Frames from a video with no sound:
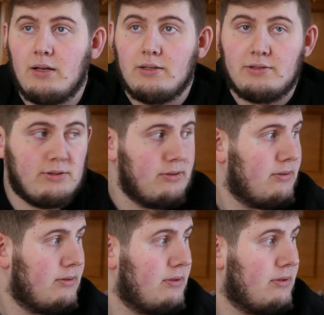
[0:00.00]

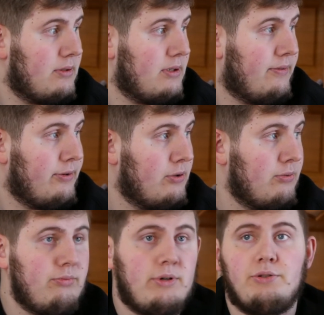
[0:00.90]
So if you
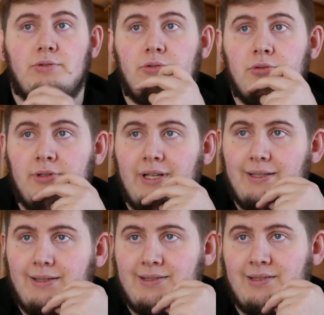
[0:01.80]
don't want to do
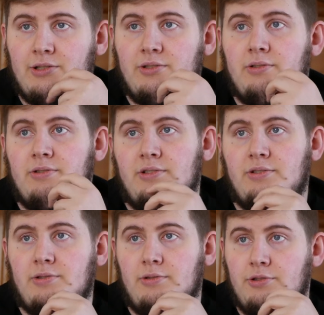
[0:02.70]
that, there's another
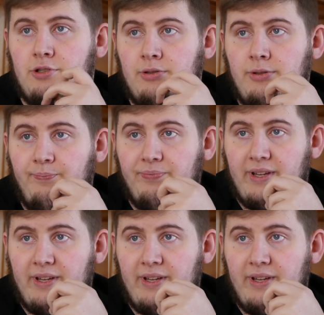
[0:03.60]
solution,